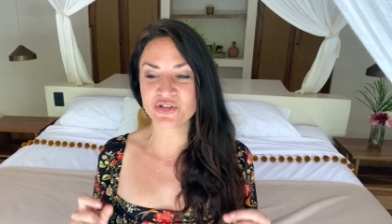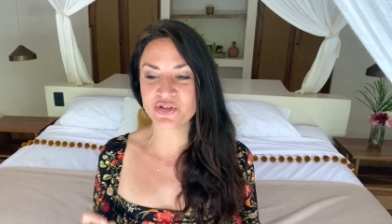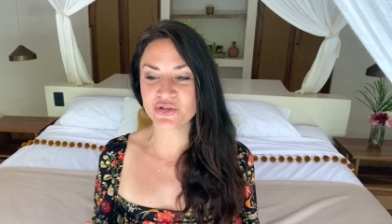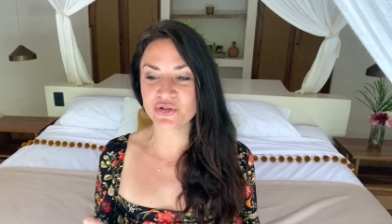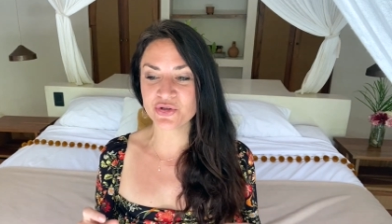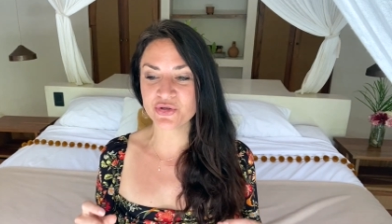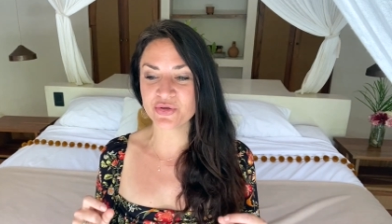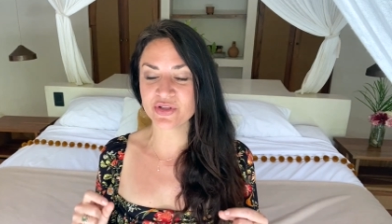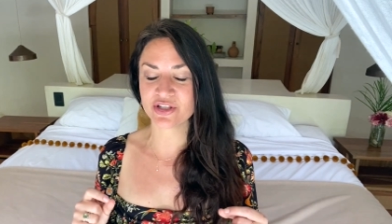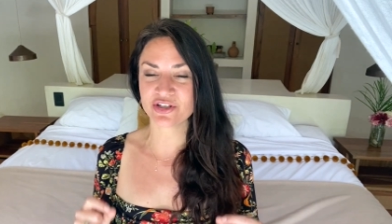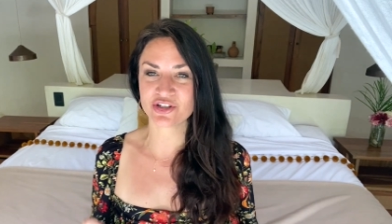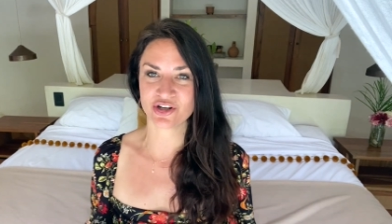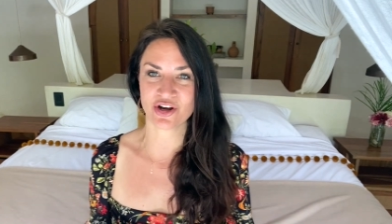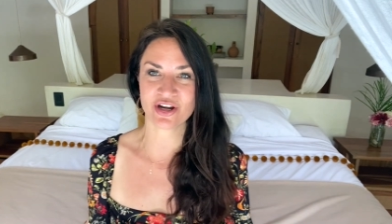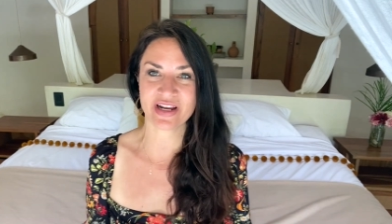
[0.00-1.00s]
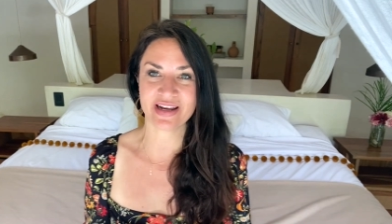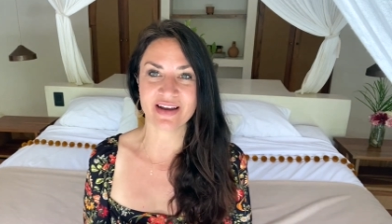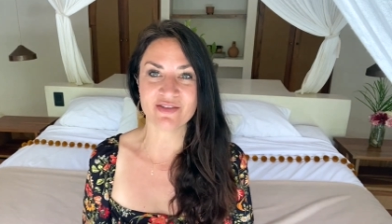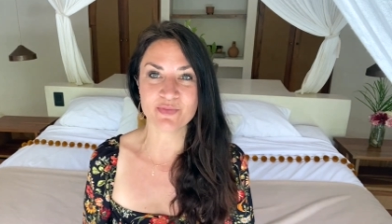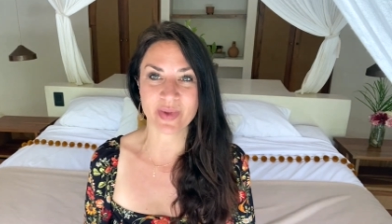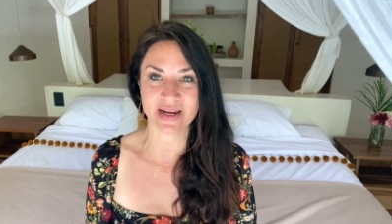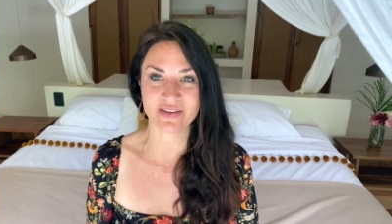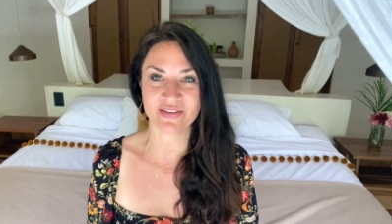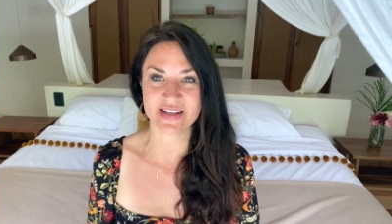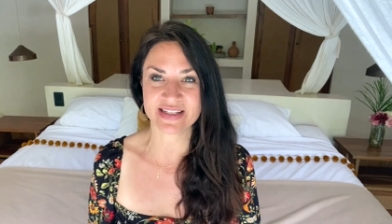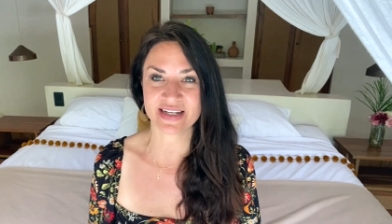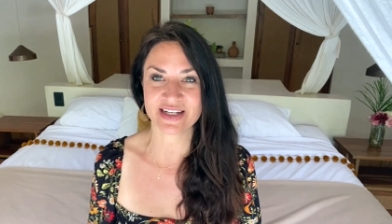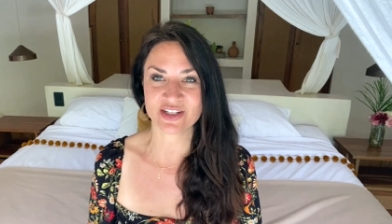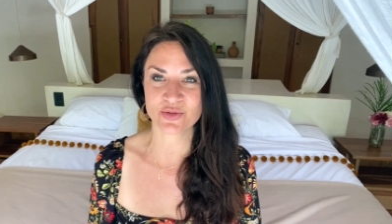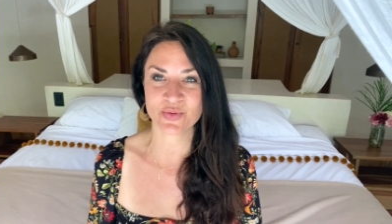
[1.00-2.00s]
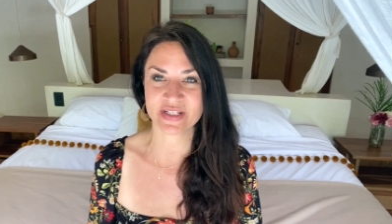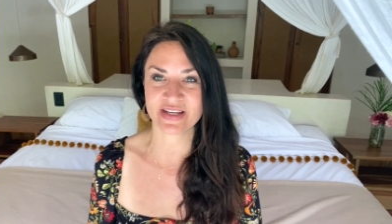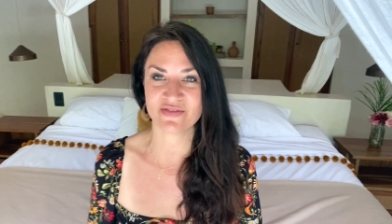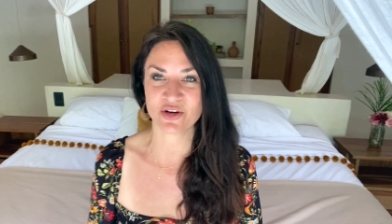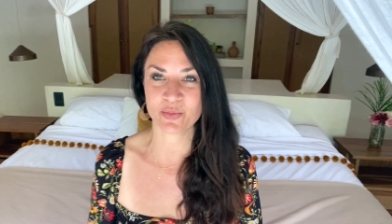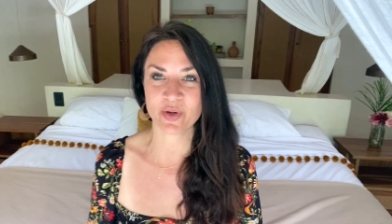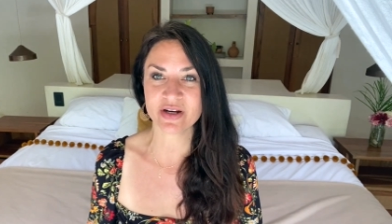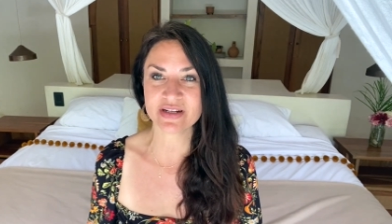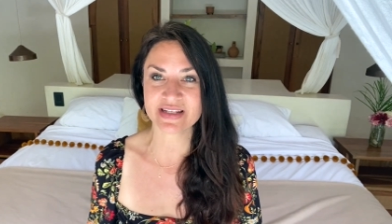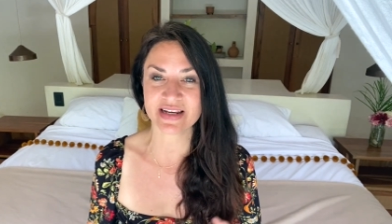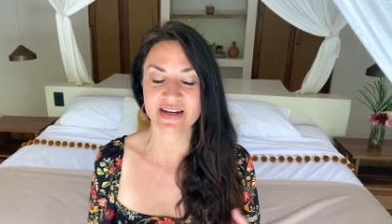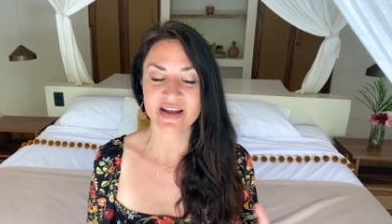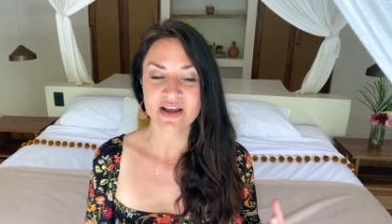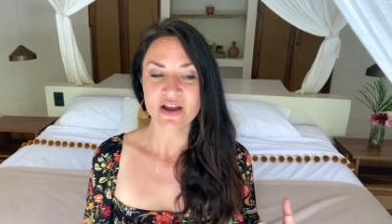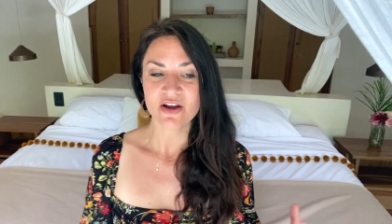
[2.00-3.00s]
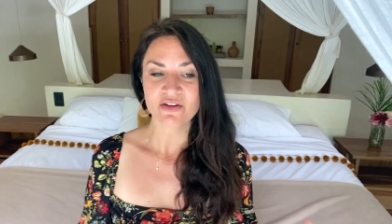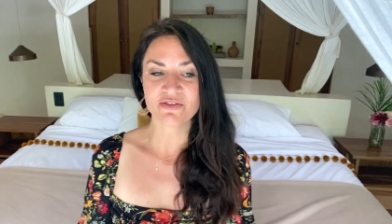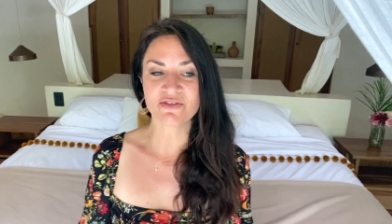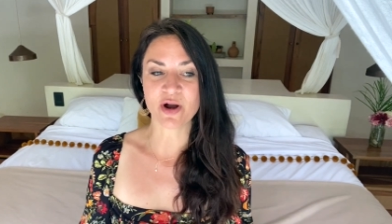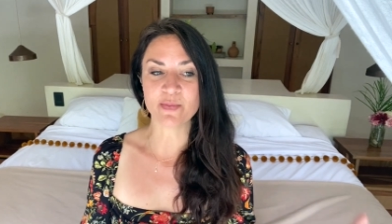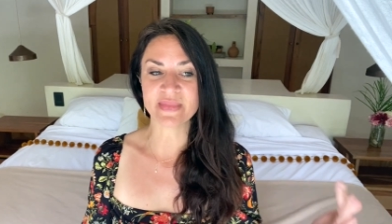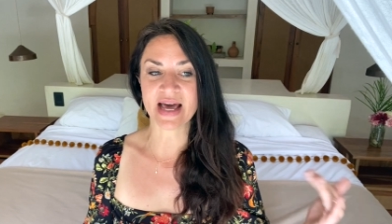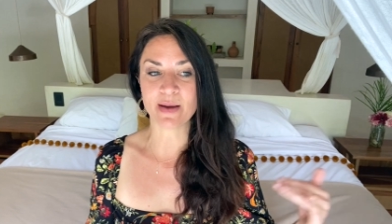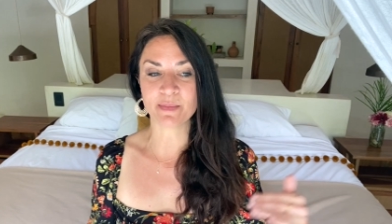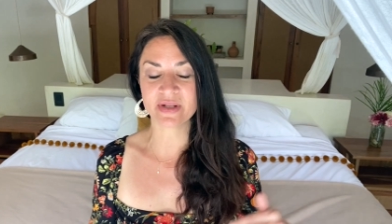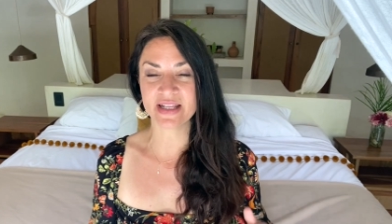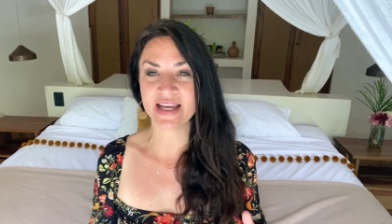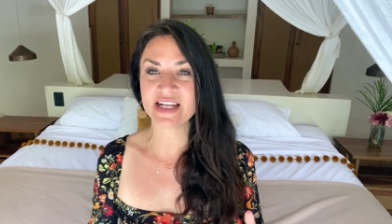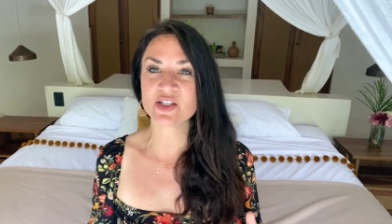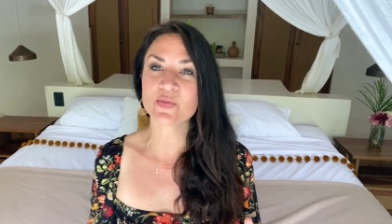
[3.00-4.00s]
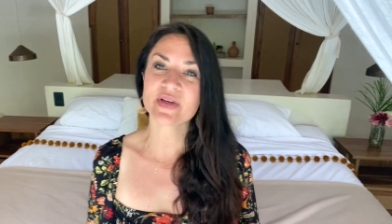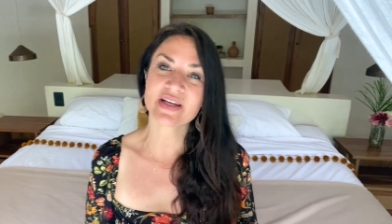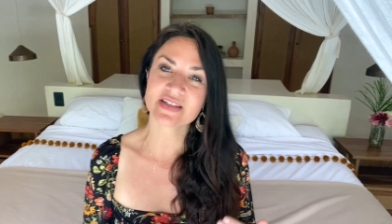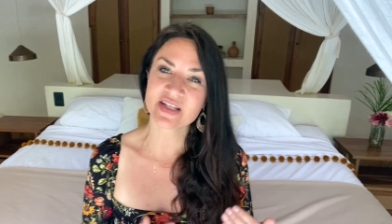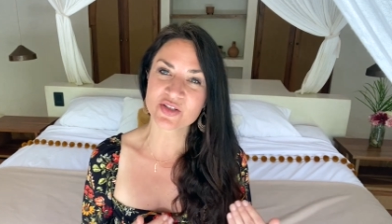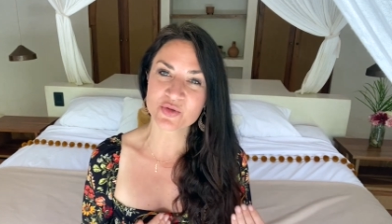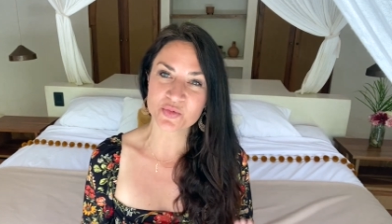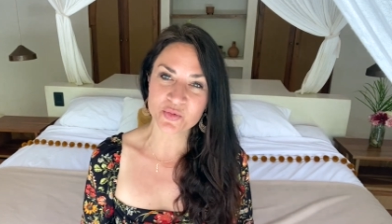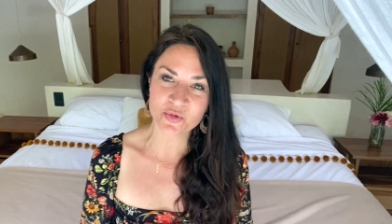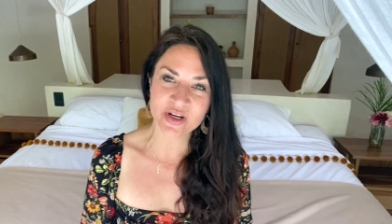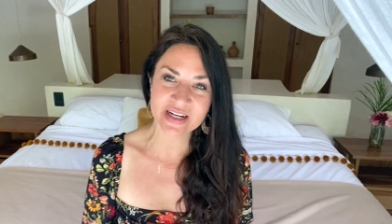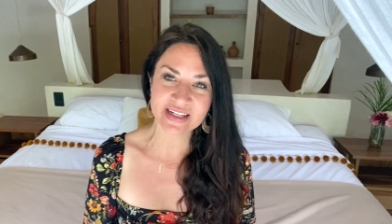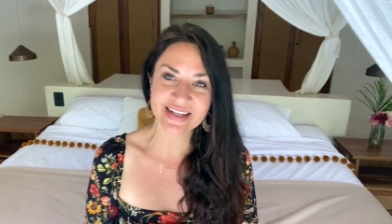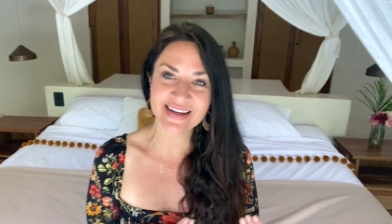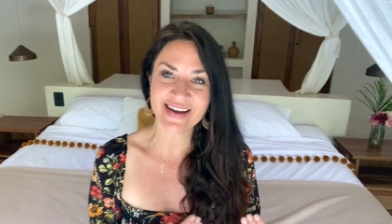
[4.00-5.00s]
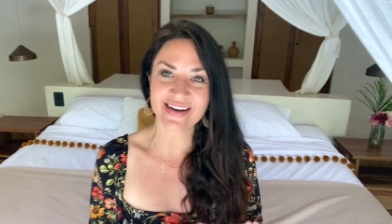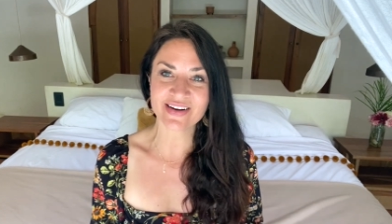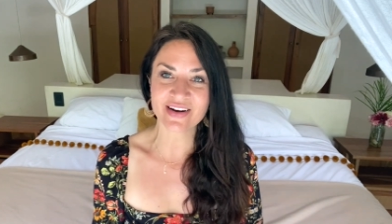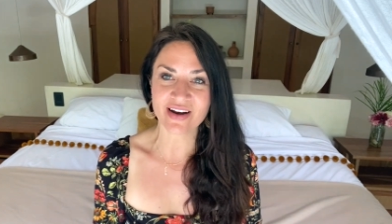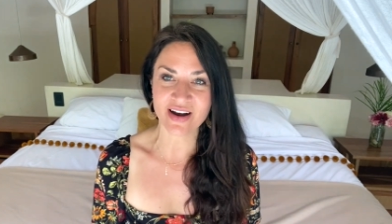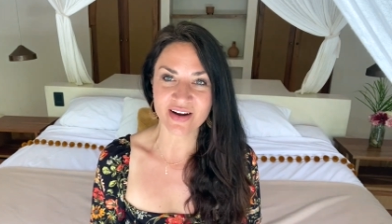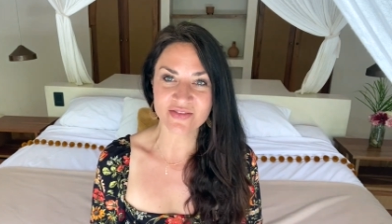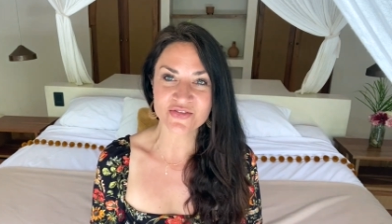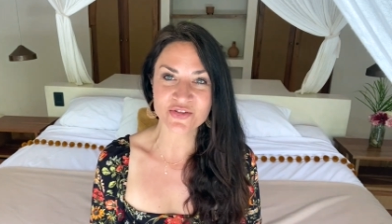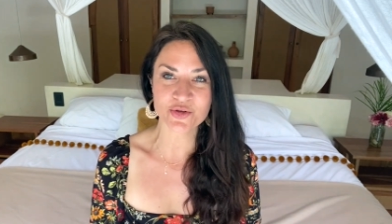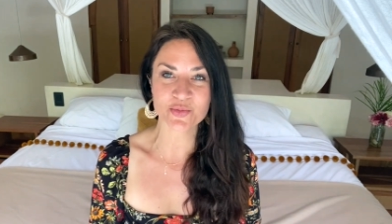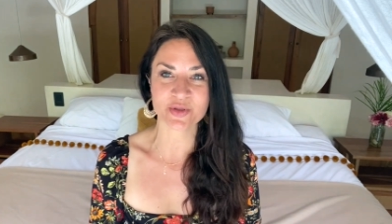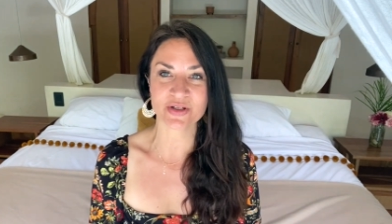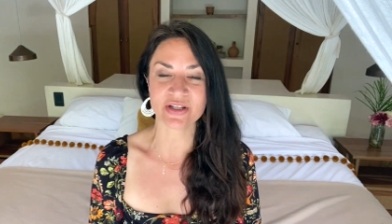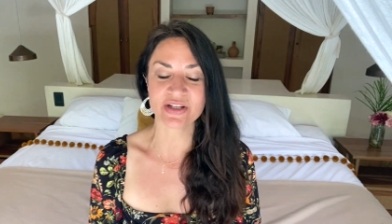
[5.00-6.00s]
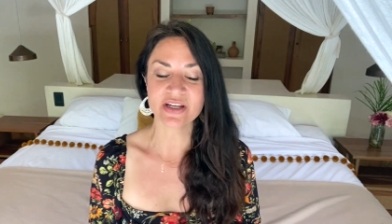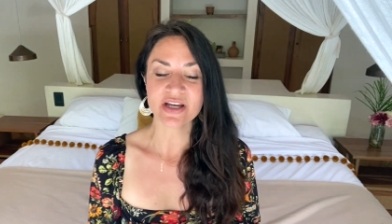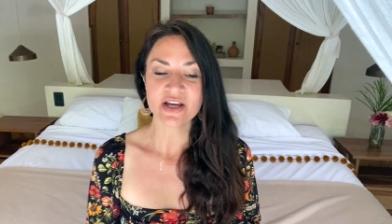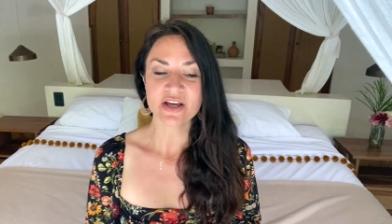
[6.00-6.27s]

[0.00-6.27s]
to the journey of manifesting a specific person from that place because it's really uncomfortable